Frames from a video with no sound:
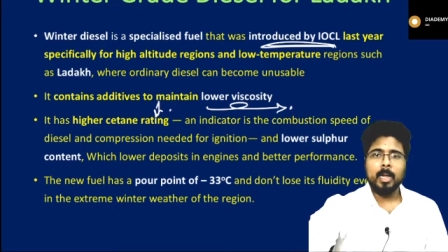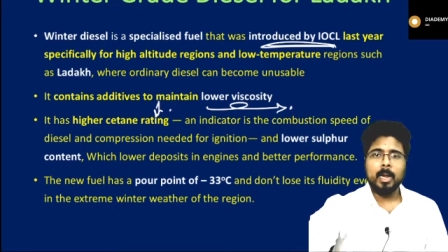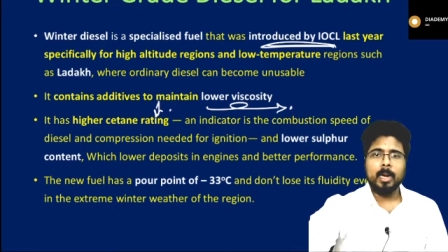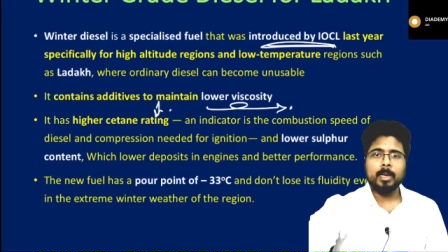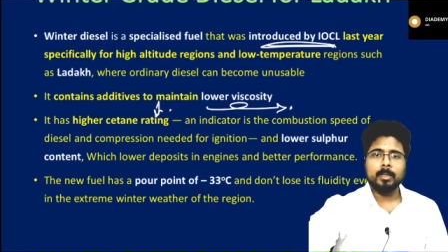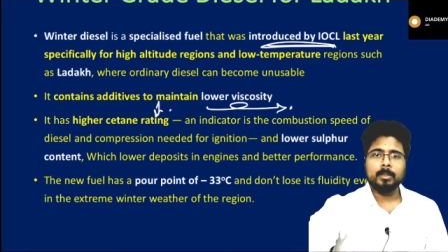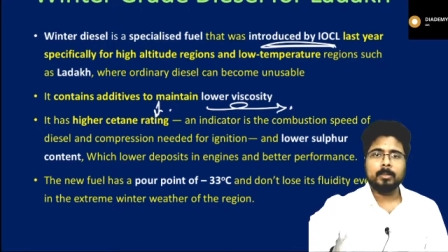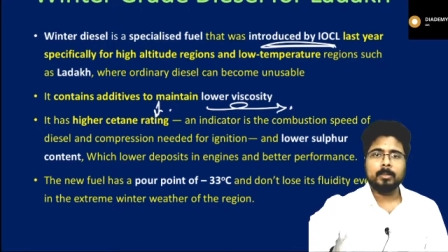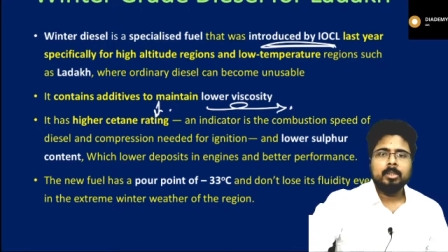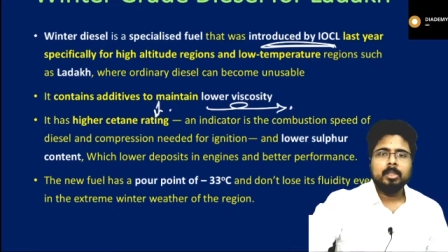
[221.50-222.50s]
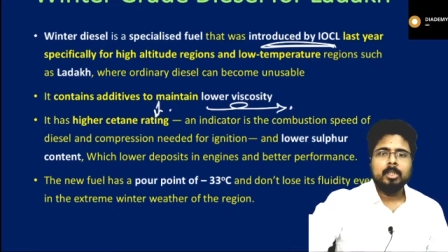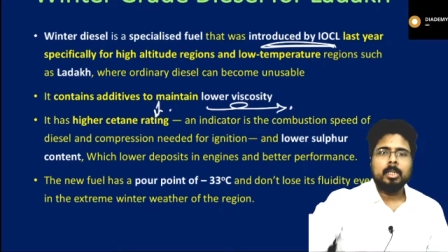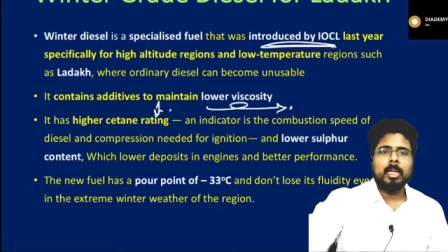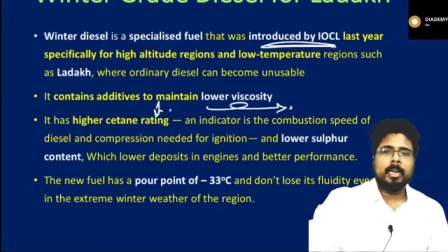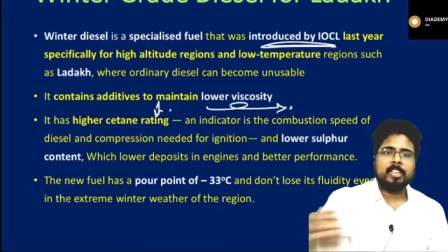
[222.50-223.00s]
and
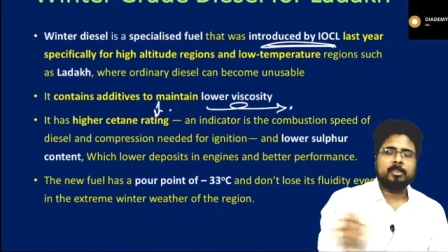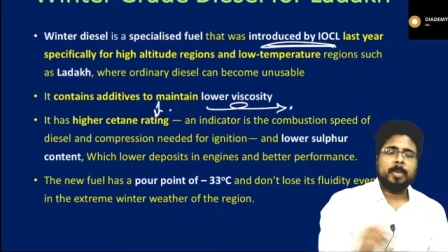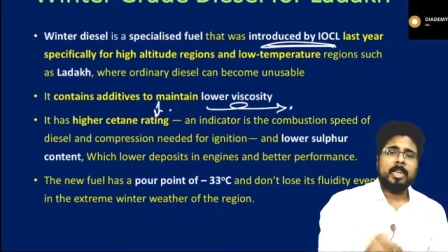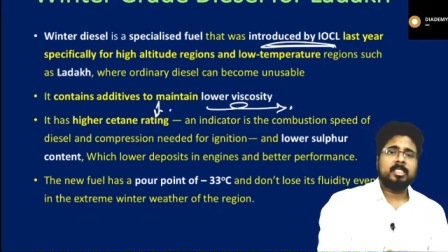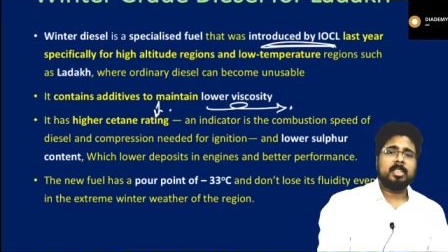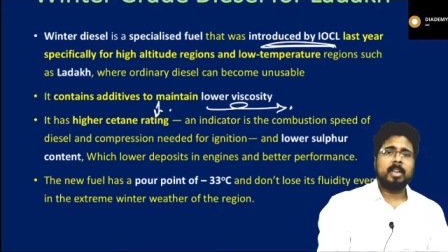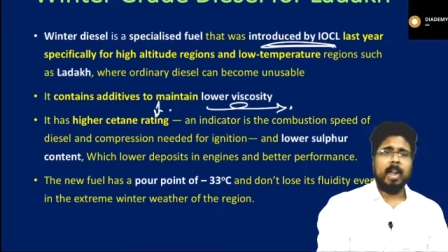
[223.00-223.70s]
and expansion